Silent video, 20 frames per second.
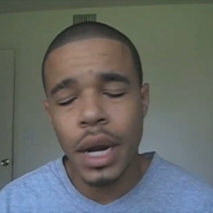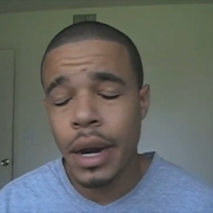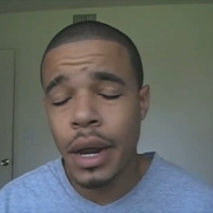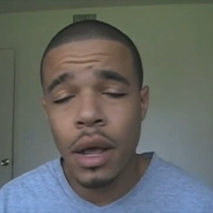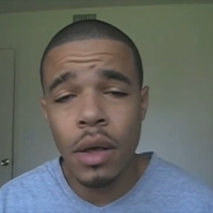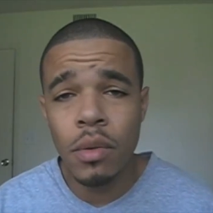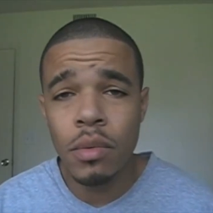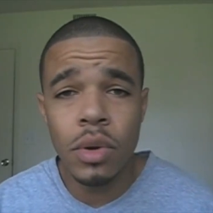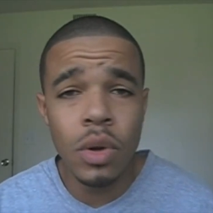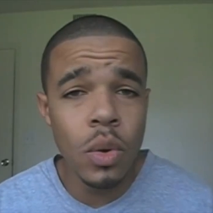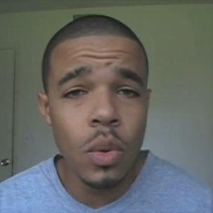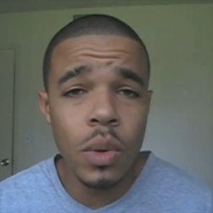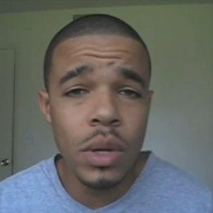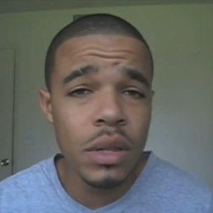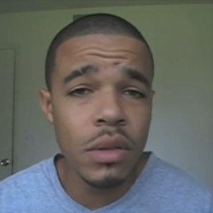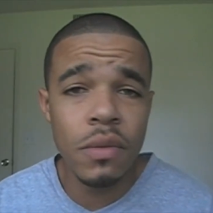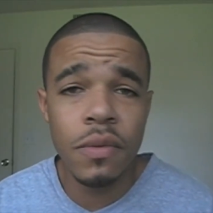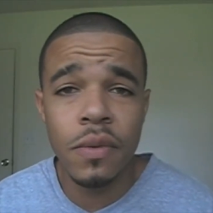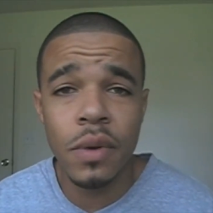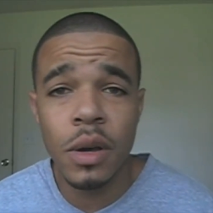I don't know
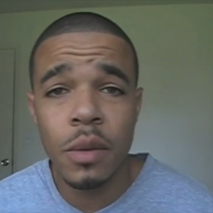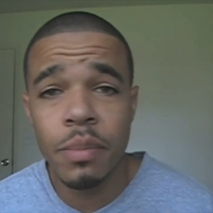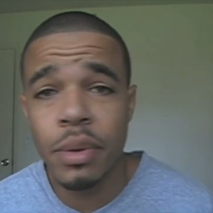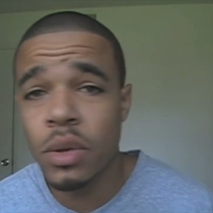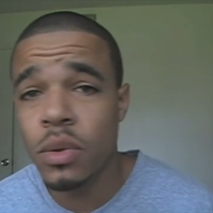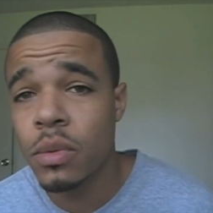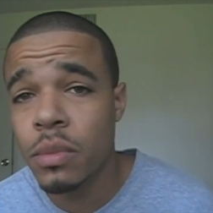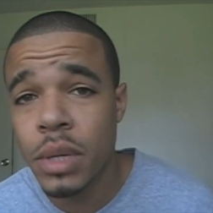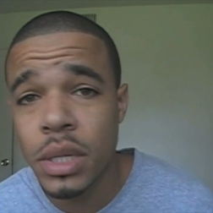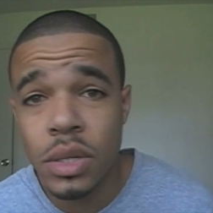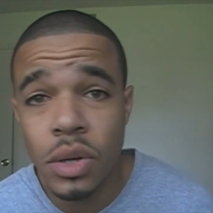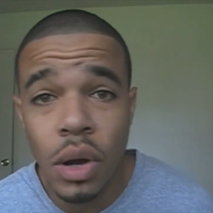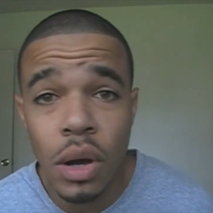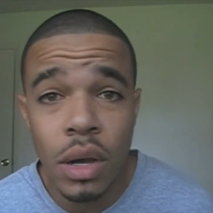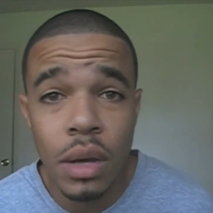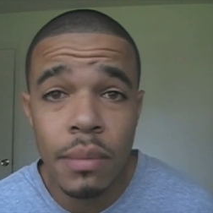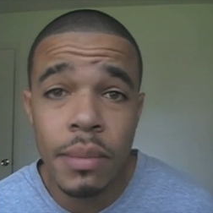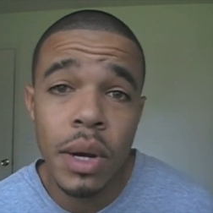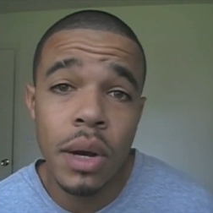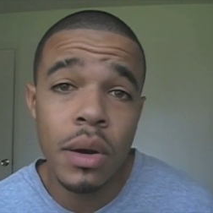what the fuck people be
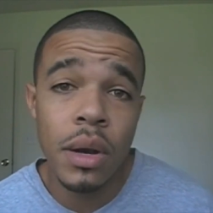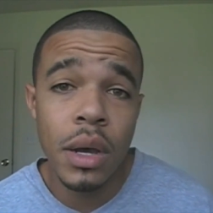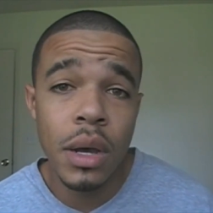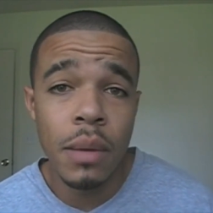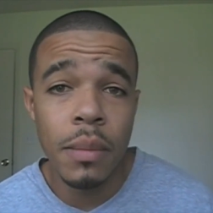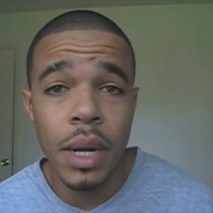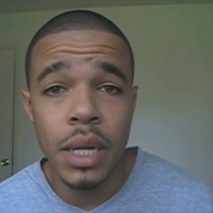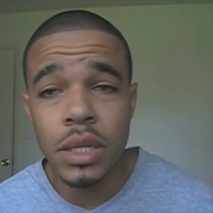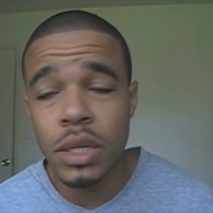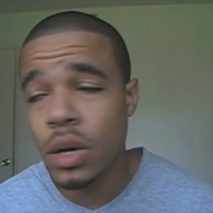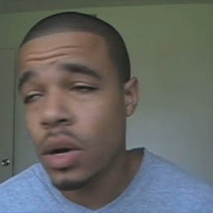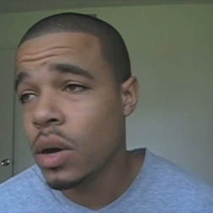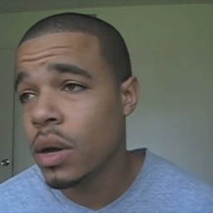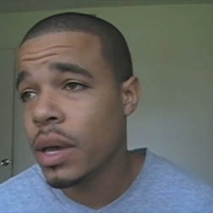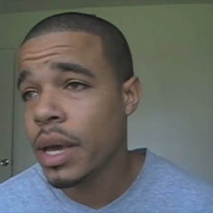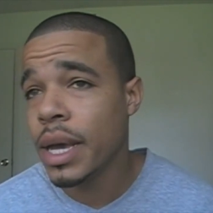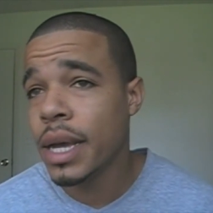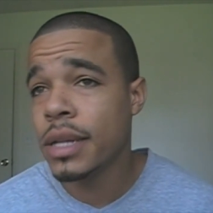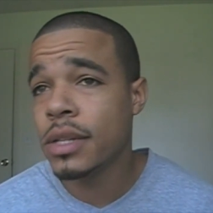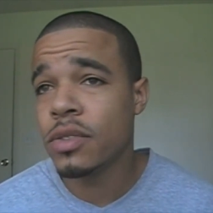talking about, but y'all
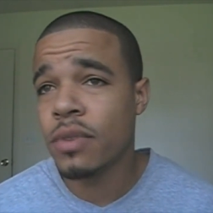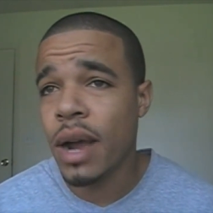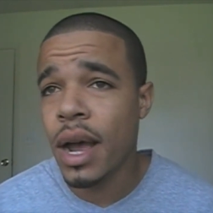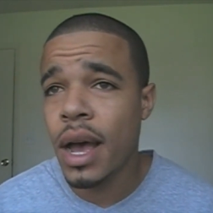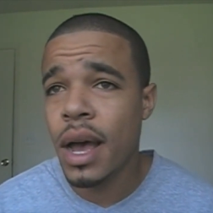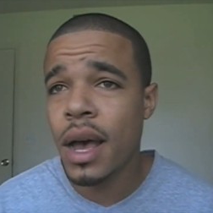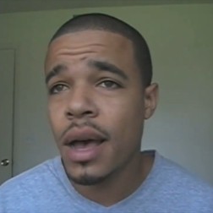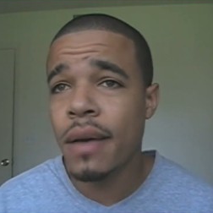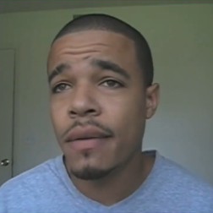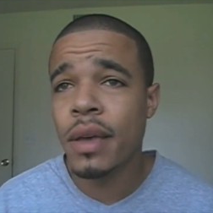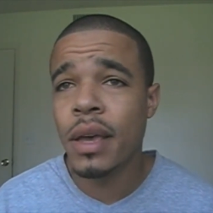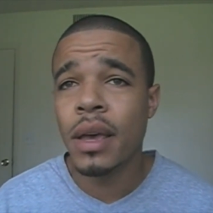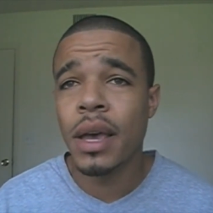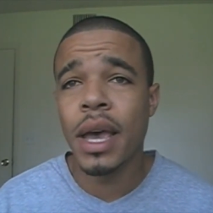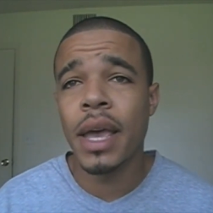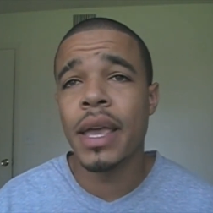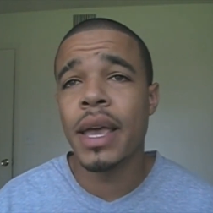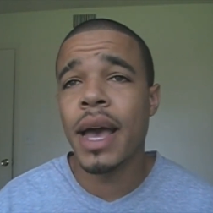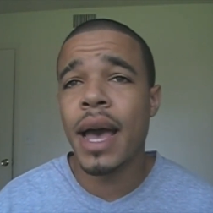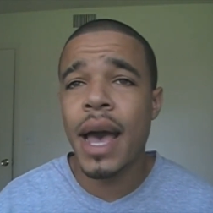can't drive
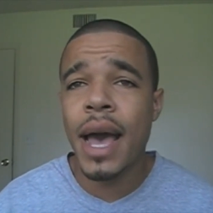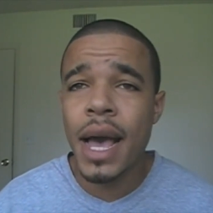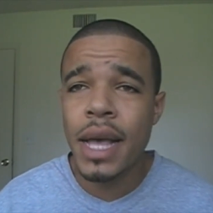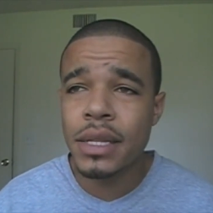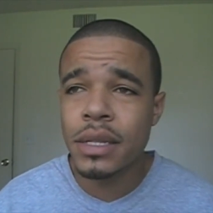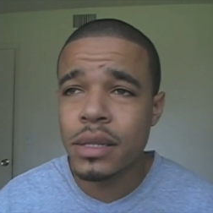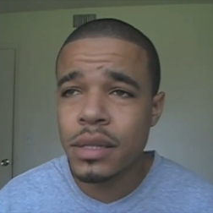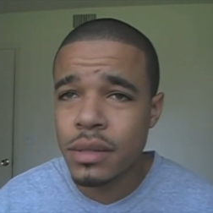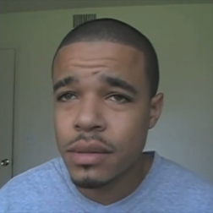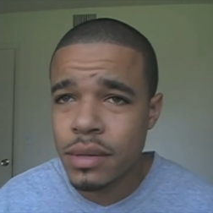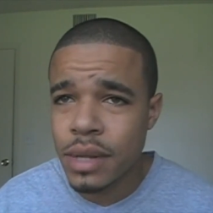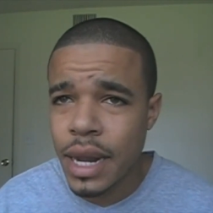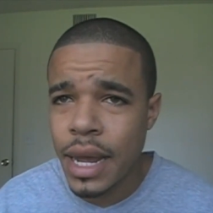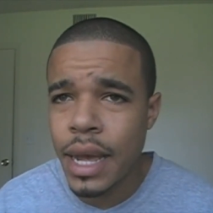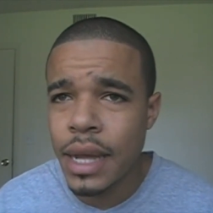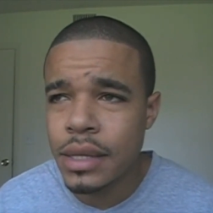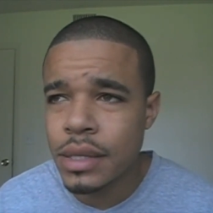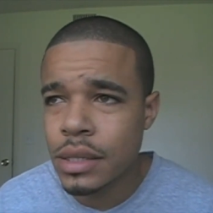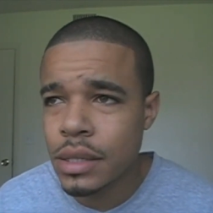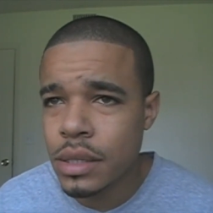and your eyes are
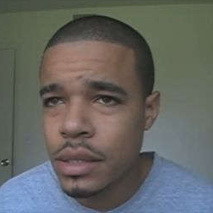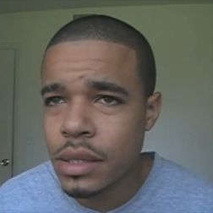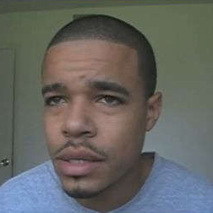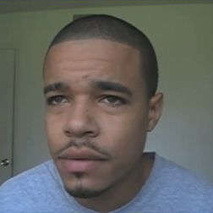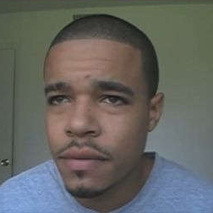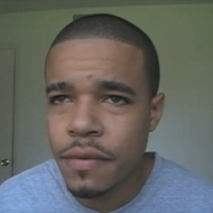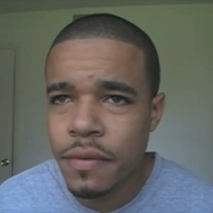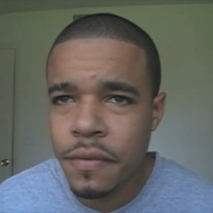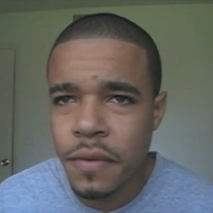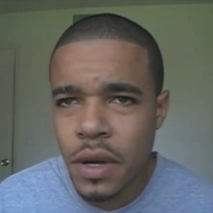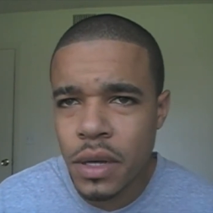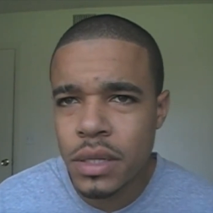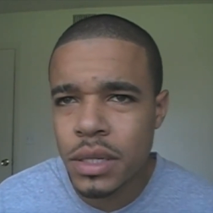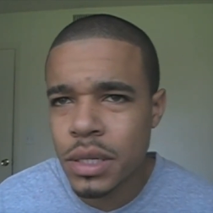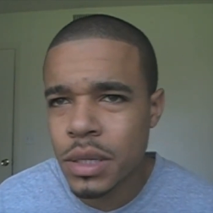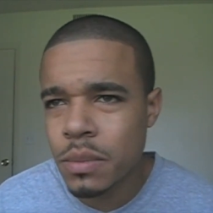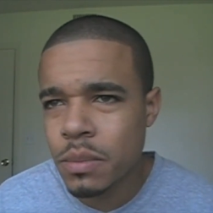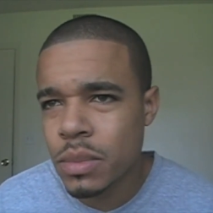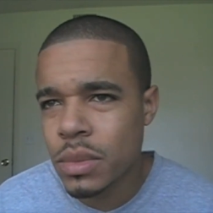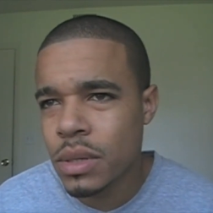slanted and it
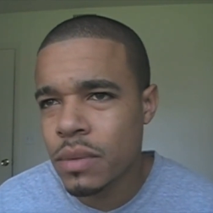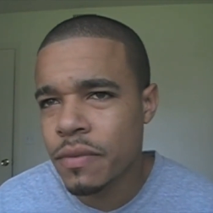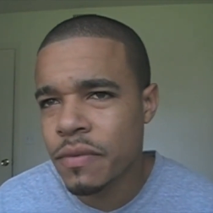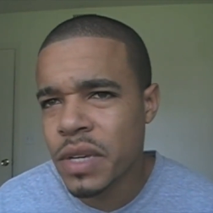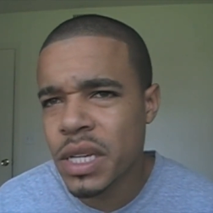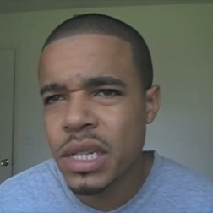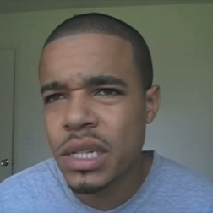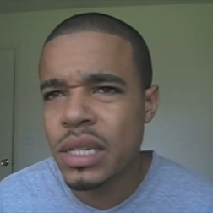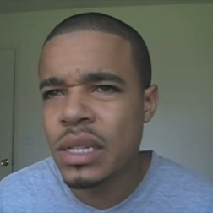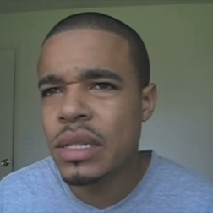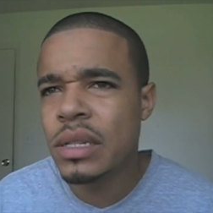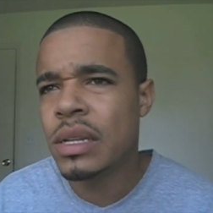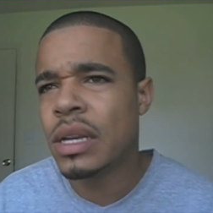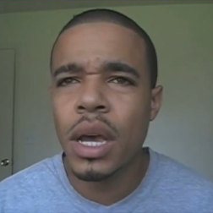fucks up your vision.